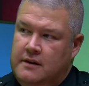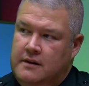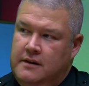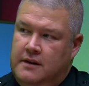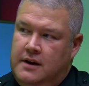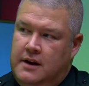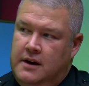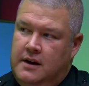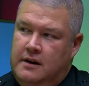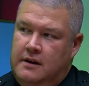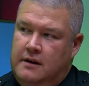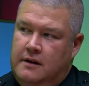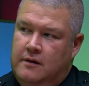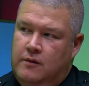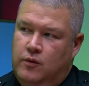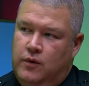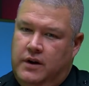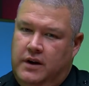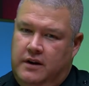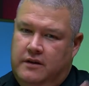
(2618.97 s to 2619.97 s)

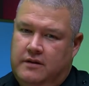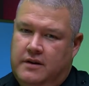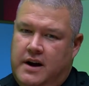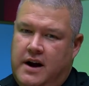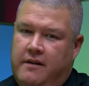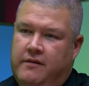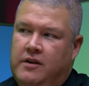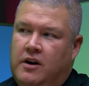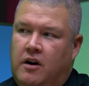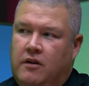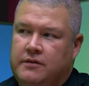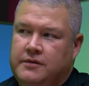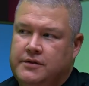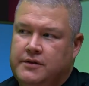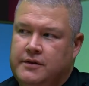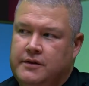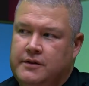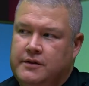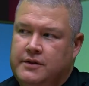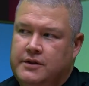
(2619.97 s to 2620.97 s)
then we either have an
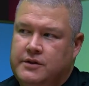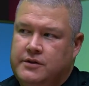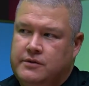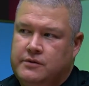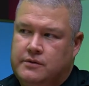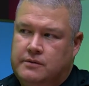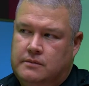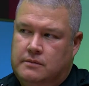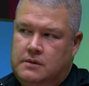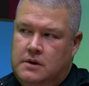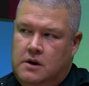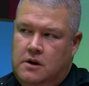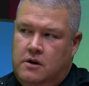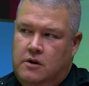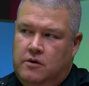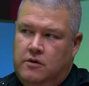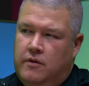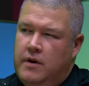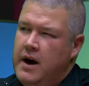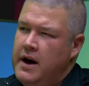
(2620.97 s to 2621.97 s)
officer just
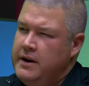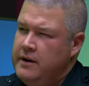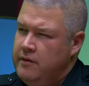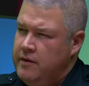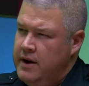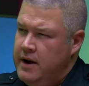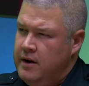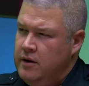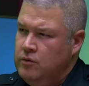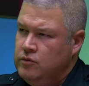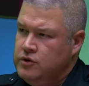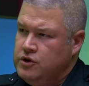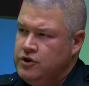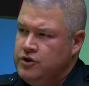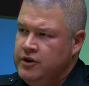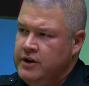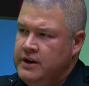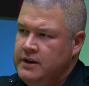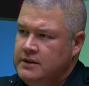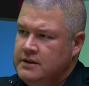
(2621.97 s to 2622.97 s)
riding around on
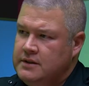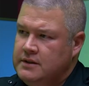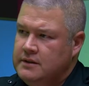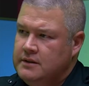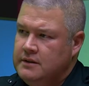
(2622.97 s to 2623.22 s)
streets